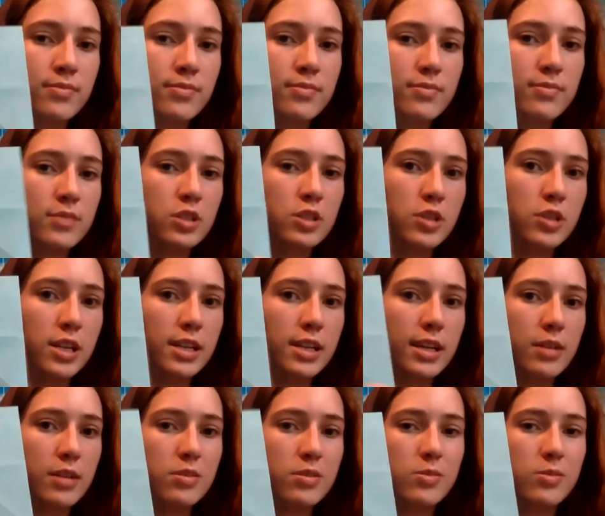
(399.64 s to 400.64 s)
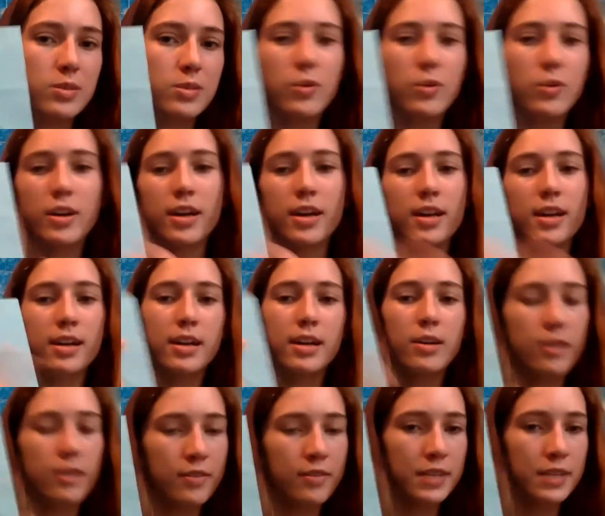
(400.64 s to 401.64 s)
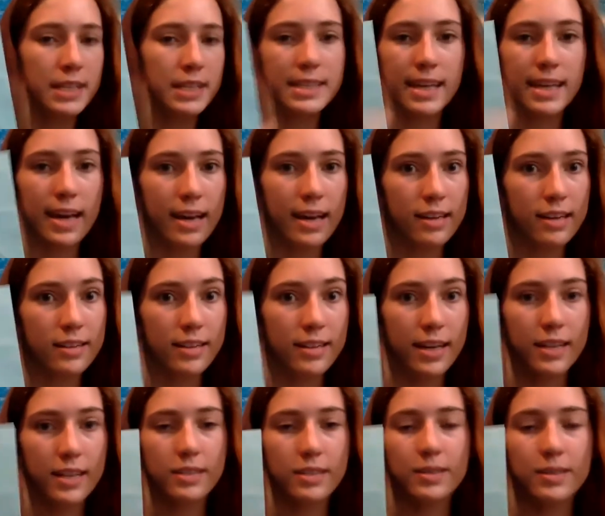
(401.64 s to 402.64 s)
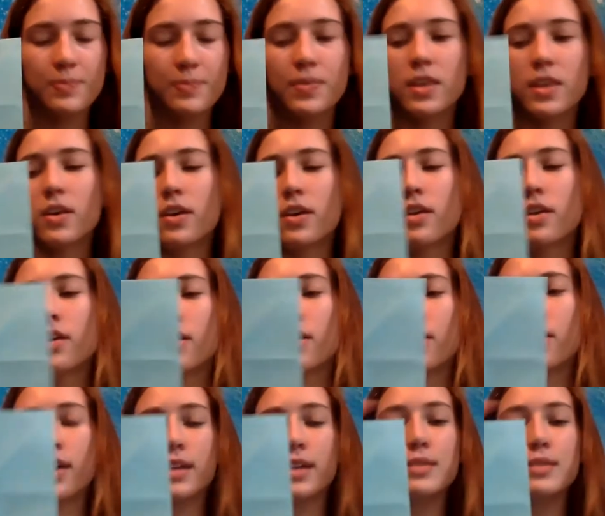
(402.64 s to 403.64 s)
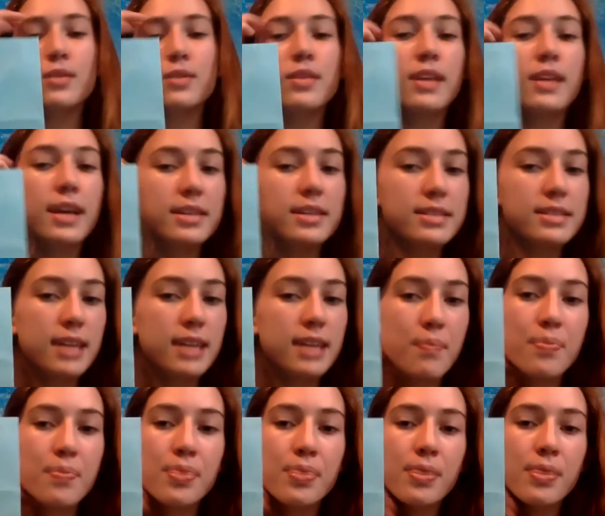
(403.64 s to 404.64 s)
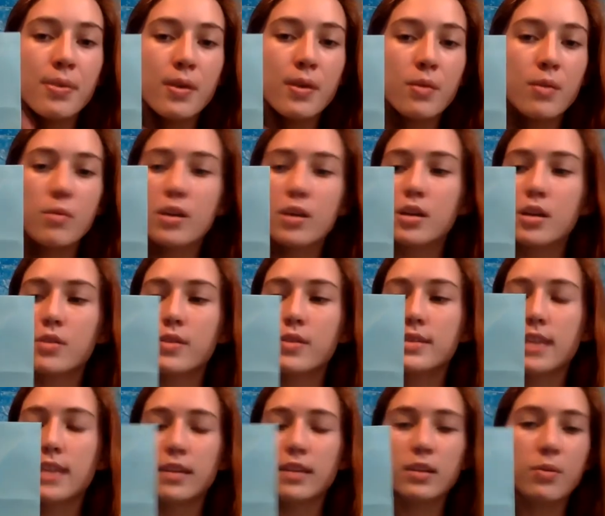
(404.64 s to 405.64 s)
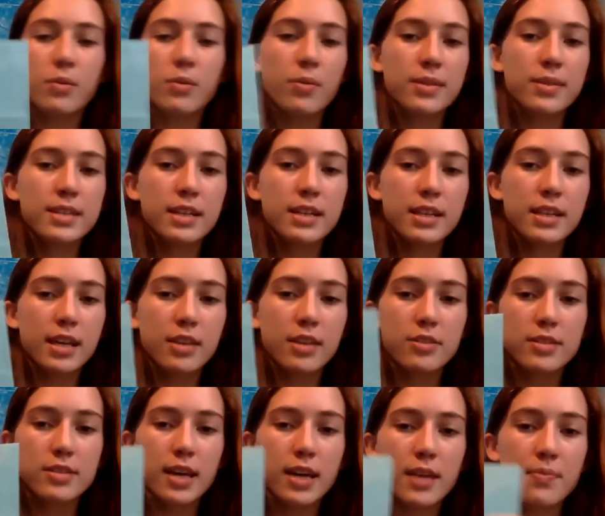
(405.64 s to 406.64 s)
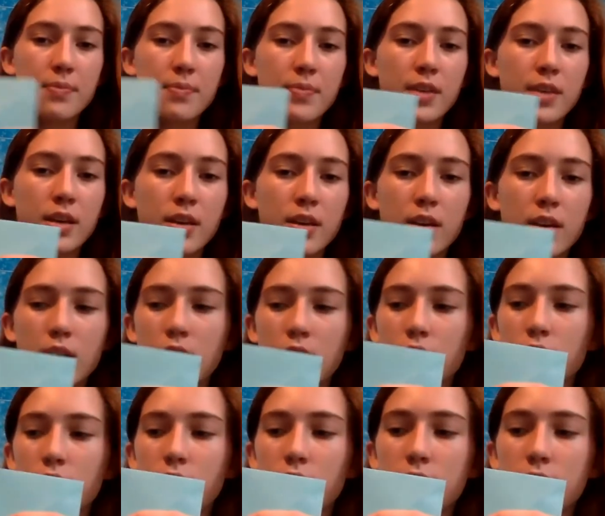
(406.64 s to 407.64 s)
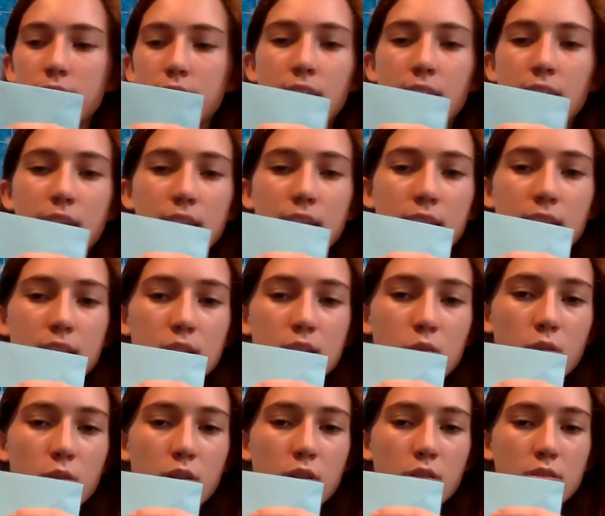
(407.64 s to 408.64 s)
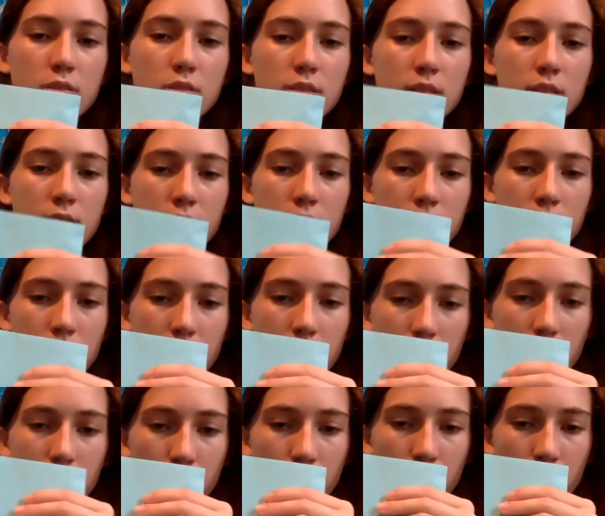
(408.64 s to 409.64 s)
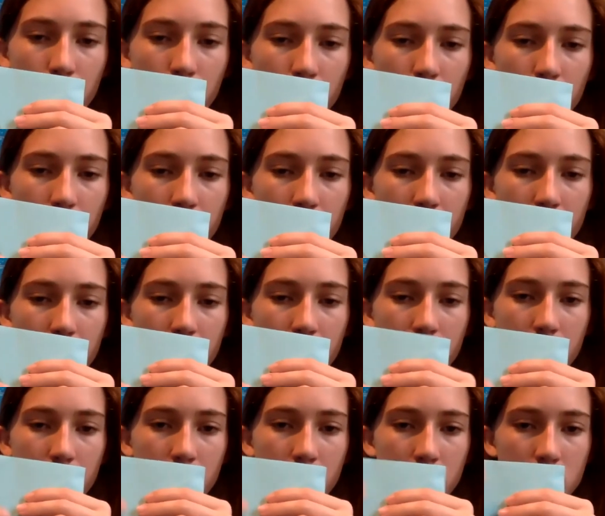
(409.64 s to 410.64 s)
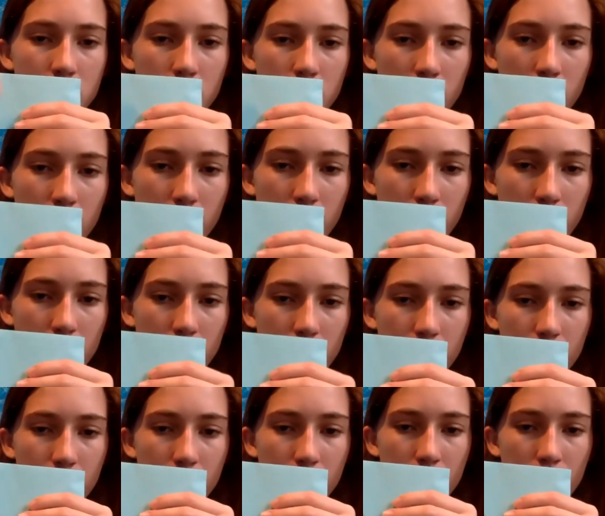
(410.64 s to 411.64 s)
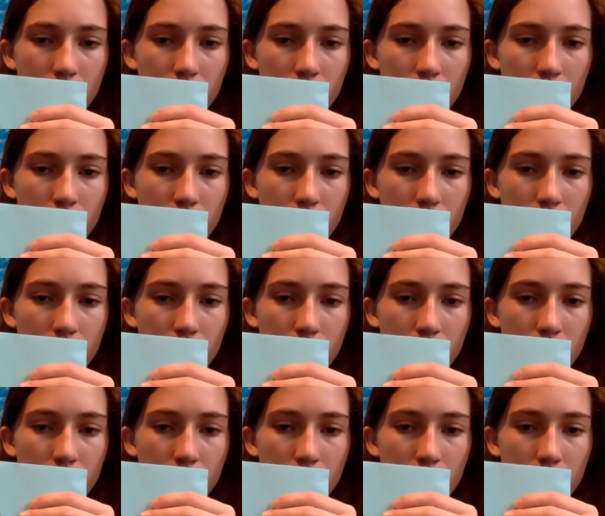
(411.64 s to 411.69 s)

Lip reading: straighten it out and do a square again, and now you have little diagonal lines. All right, so the next step, we're going to do exactly what we did on the other side. You're going to take these corners and fold them in here and try to get them